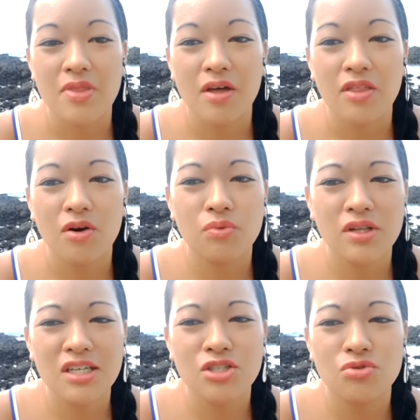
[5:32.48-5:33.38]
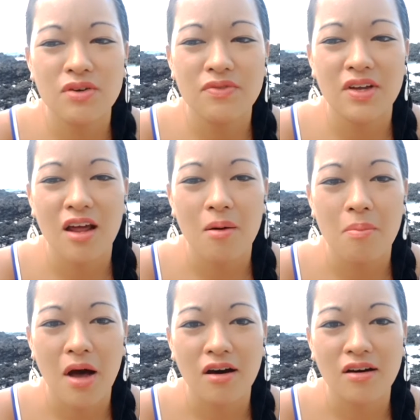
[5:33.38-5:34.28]
they're really driven
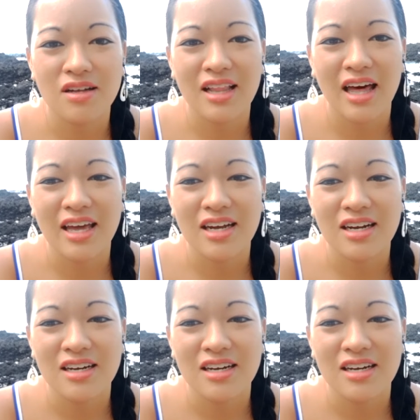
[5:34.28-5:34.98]
about, like,